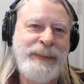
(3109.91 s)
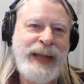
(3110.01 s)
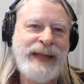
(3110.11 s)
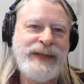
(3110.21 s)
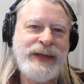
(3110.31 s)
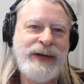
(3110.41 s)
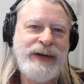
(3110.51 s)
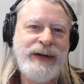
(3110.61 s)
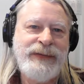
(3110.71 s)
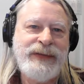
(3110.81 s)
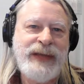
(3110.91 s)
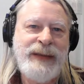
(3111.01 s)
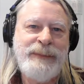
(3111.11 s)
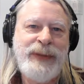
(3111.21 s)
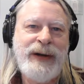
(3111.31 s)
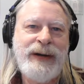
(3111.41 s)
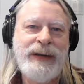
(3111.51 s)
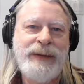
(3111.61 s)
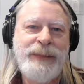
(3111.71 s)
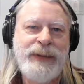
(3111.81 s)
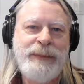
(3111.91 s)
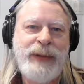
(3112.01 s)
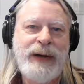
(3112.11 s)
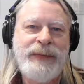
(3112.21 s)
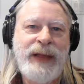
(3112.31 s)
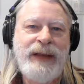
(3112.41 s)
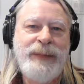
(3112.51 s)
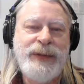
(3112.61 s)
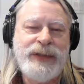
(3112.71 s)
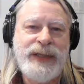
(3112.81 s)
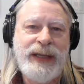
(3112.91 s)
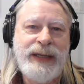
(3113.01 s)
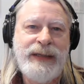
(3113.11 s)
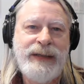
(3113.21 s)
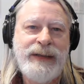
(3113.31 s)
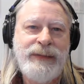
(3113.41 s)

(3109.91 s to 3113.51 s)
the massacre of Saint Bar Bartholomew's Day,